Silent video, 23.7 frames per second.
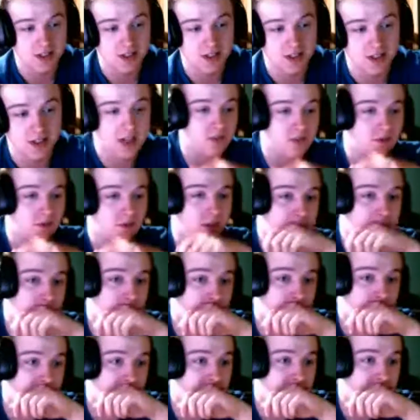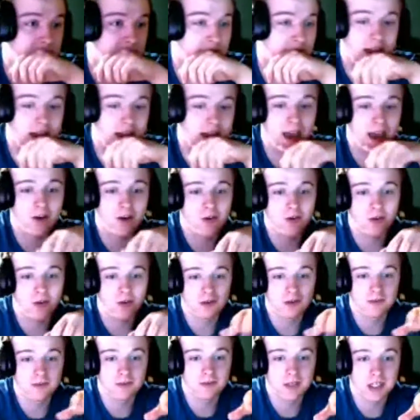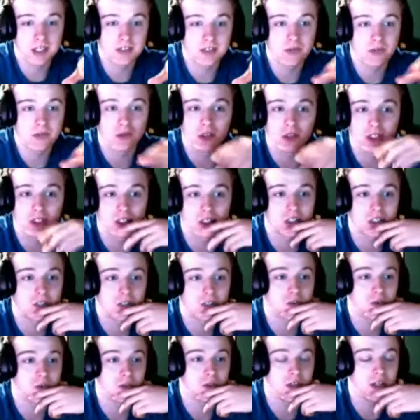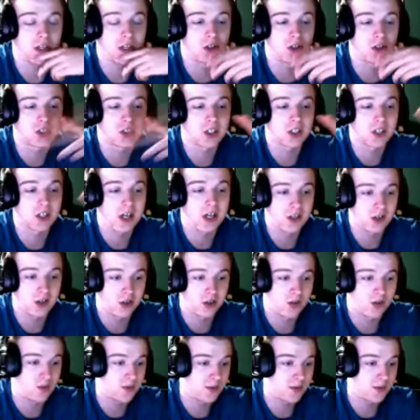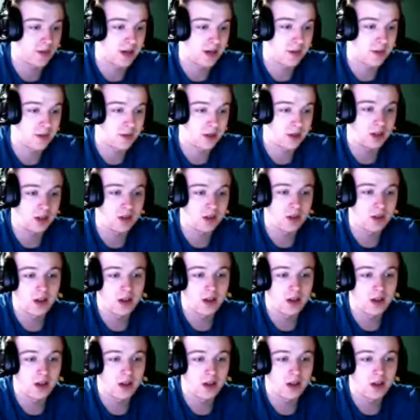I don't understand how he's 46 years old. He looks a lot younger, in my opinion.